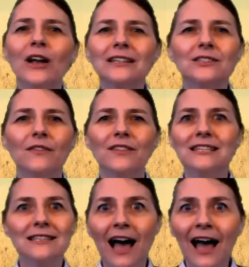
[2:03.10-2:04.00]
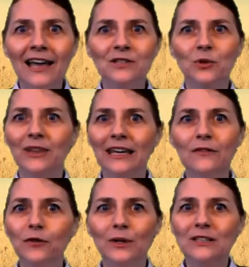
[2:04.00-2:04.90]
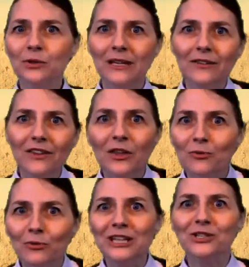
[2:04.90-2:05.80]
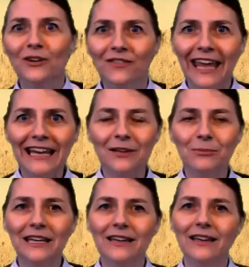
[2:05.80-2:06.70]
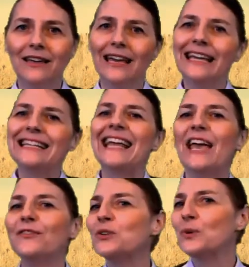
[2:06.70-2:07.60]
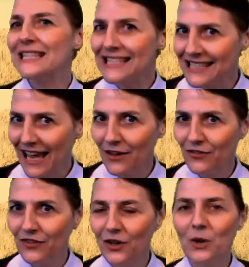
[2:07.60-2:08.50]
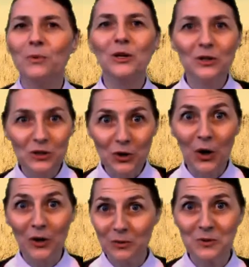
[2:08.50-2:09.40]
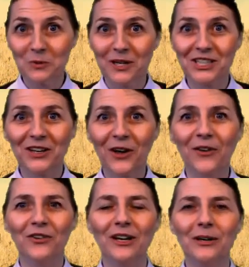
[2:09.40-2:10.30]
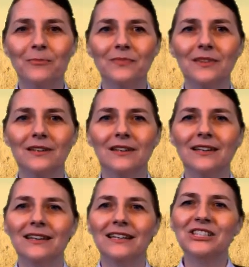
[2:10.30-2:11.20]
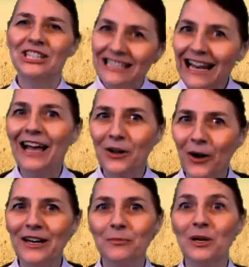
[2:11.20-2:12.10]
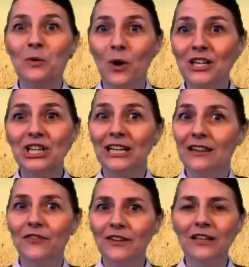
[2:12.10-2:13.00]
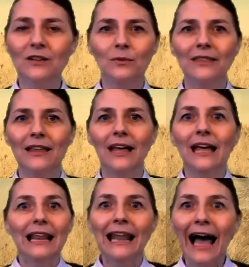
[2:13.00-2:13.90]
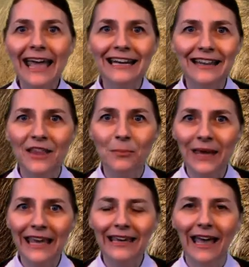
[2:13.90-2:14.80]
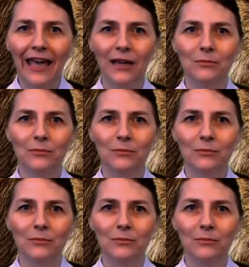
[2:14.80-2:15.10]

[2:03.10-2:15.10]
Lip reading: of the size or the influence or even the reach of the enemy. David was safe because God was watching over him. Just like God had been watching in the field when the lion and the bear came.